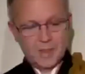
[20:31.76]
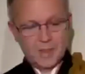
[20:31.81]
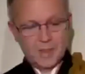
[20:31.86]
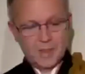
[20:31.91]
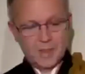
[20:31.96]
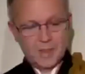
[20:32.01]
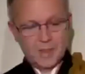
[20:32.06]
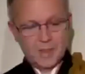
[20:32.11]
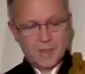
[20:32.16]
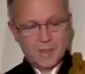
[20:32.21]

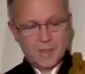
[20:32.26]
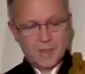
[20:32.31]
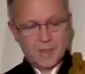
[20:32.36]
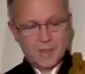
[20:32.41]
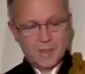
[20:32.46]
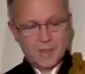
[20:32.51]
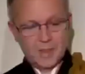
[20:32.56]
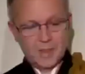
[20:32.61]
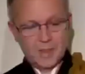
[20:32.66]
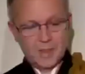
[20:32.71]
And
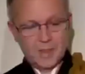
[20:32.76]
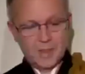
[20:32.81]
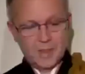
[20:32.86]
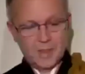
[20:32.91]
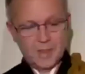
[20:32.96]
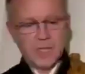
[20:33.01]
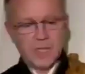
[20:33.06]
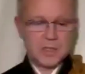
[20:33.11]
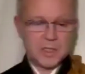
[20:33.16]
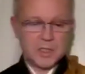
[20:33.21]
within
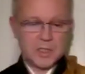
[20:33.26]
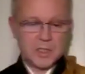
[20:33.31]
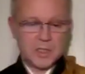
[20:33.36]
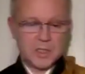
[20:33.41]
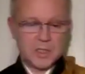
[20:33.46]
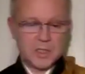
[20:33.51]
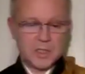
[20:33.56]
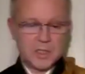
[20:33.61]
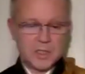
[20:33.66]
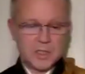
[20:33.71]
darkness there
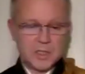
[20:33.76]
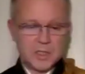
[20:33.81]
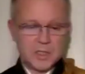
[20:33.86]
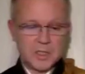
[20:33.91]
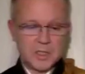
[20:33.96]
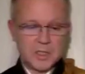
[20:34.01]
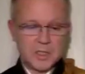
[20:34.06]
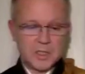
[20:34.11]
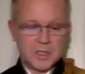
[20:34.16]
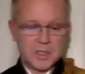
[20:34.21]
is
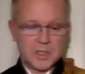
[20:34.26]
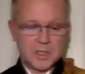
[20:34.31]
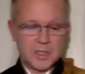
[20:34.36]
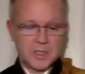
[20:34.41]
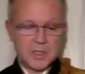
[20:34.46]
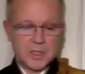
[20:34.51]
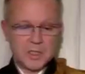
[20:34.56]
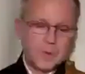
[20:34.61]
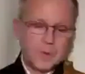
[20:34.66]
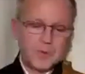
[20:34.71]
light, but
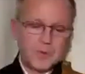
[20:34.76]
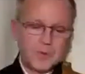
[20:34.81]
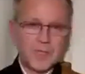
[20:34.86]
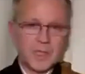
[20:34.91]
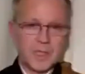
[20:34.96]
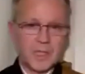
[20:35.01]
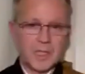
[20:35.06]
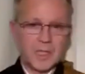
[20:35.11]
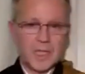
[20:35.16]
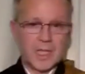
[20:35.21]
do not
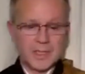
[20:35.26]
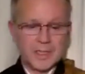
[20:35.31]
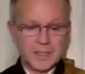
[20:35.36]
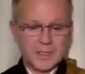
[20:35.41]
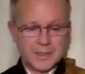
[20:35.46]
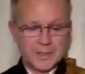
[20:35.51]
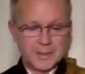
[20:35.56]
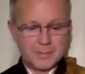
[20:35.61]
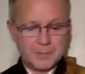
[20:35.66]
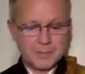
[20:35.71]
look for
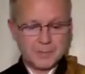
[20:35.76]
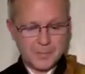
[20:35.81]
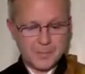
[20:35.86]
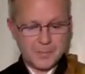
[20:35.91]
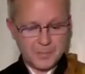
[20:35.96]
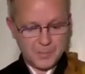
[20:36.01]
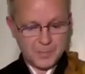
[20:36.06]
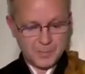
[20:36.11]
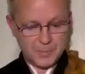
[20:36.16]
that light.